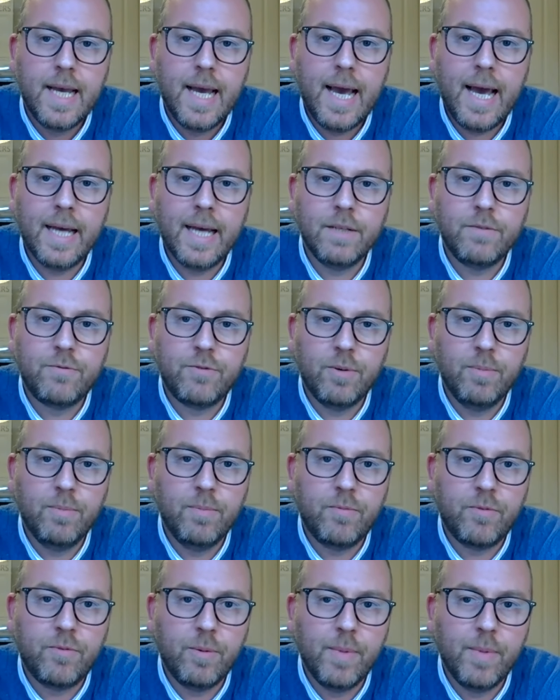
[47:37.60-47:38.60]
And
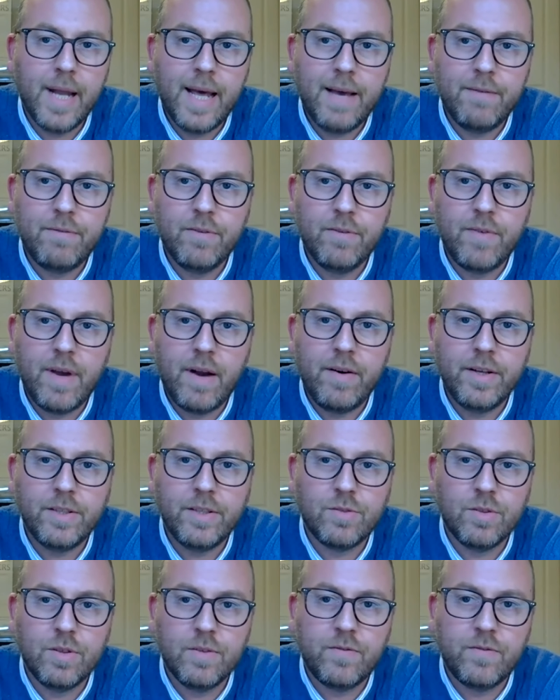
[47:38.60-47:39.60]
from Lev, a very
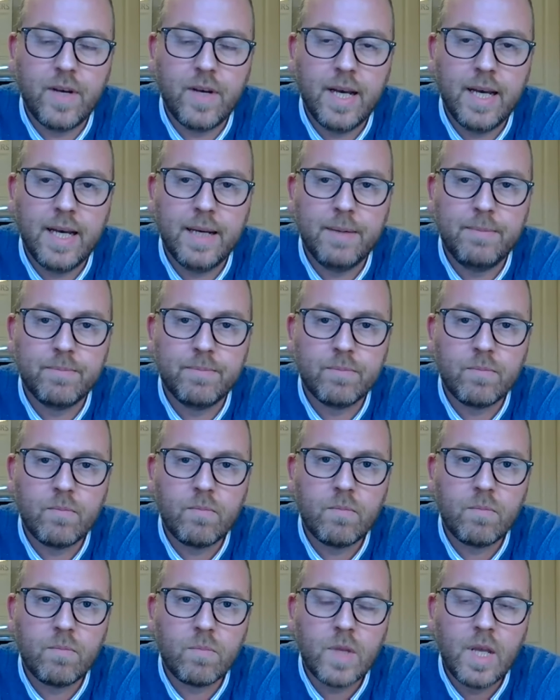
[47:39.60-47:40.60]
sort of
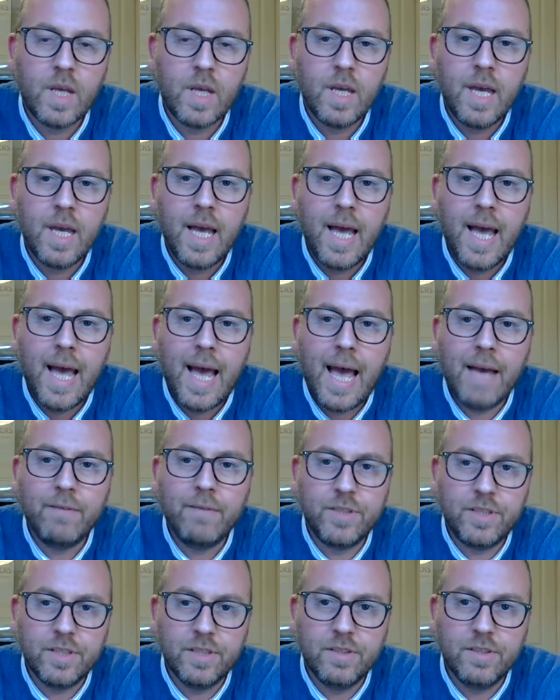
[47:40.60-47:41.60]

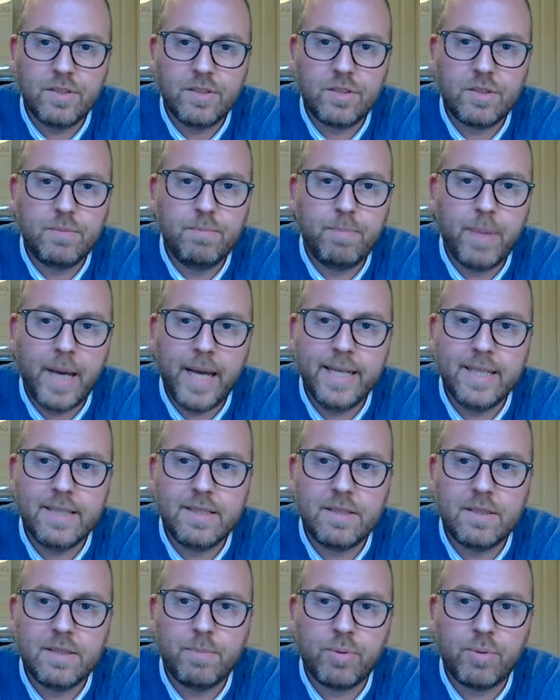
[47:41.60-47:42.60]

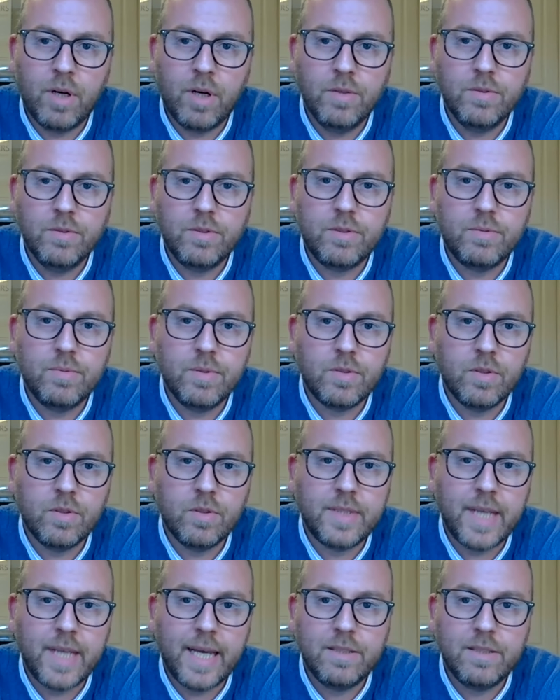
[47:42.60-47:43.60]
evidence-based approach, with
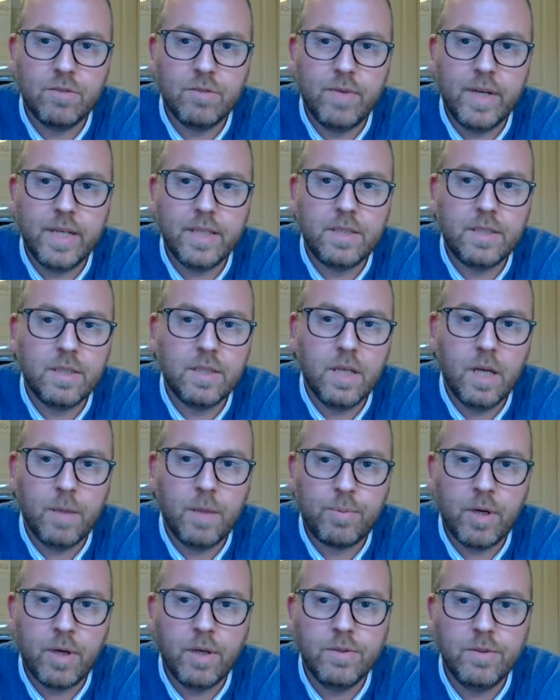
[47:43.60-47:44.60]
sort of data-rich
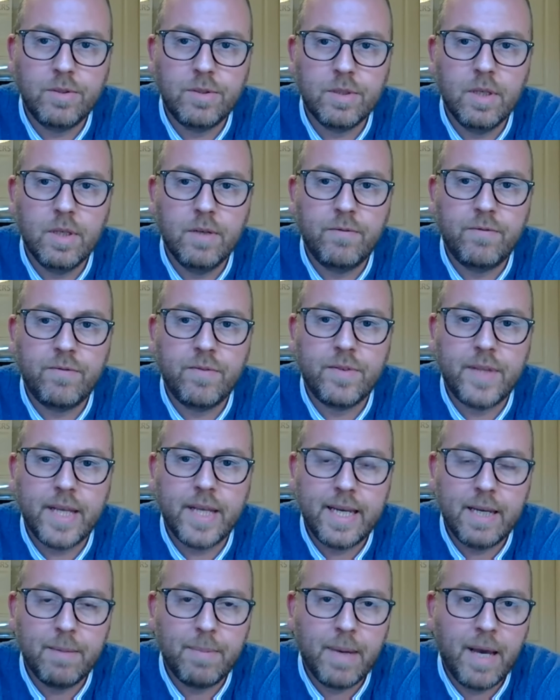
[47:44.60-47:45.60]
approach of
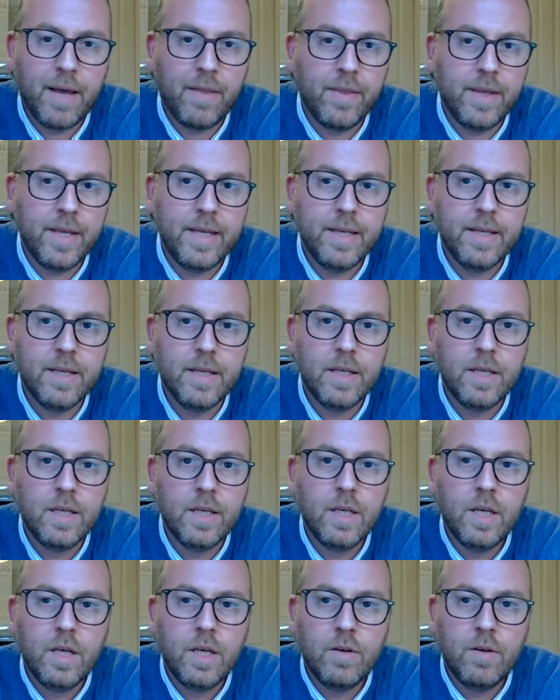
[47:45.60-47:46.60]
thinking about the
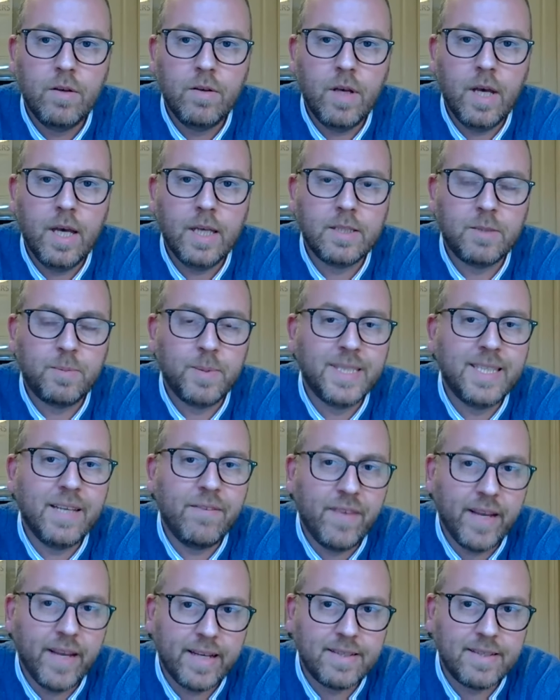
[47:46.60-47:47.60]

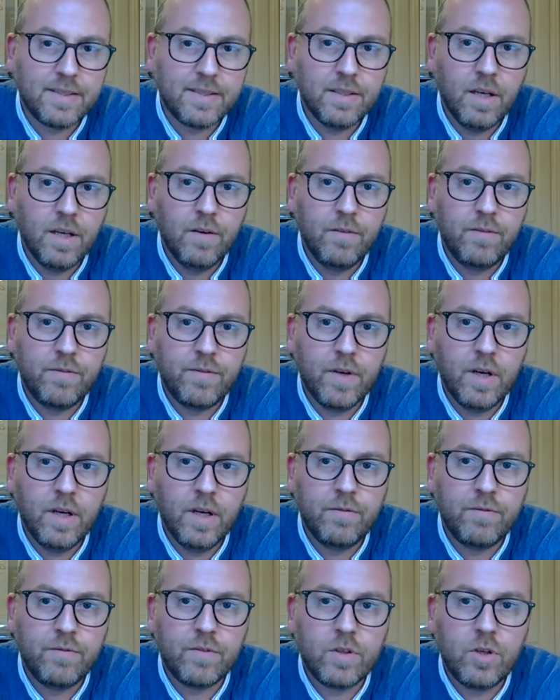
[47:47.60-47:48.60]
specifics
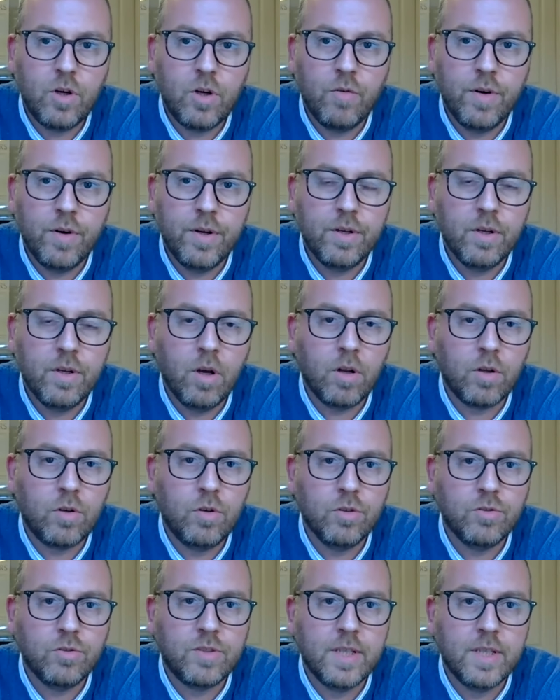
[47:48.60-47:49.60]
of current
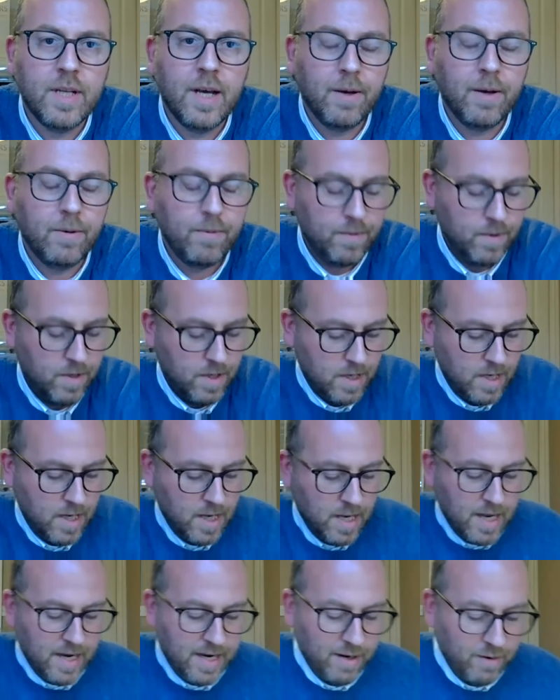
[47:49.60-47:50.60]
Holocaust denial.
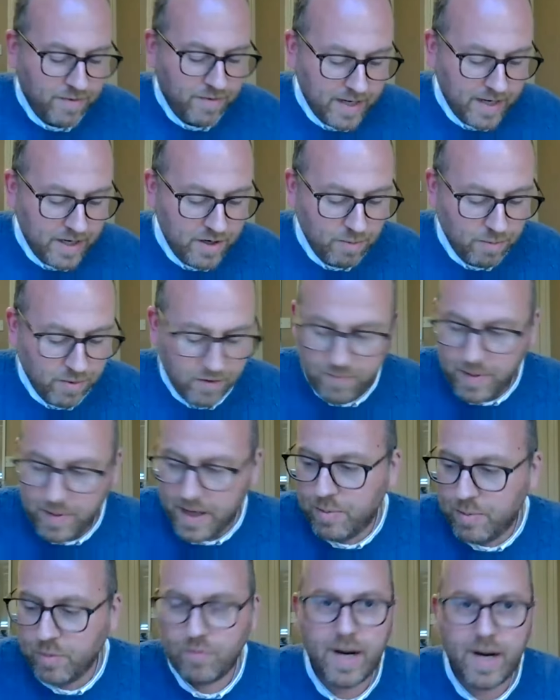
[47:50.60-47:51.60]
Now, we've had a number of
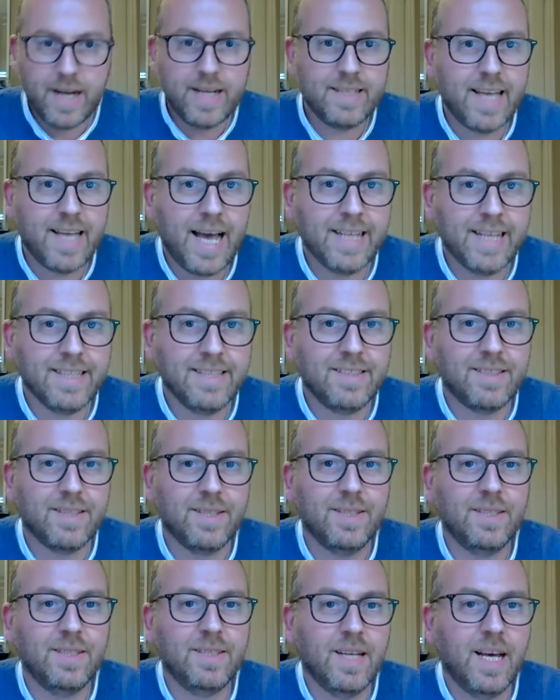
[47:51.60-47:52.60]
people raise hands
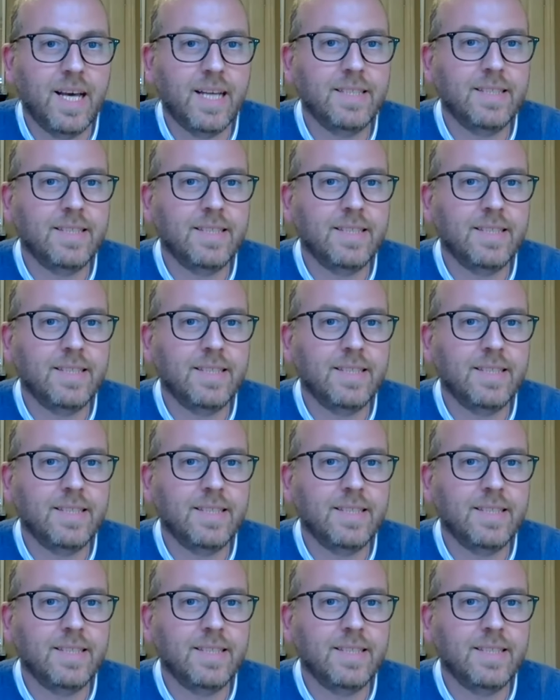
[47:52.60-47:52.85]
and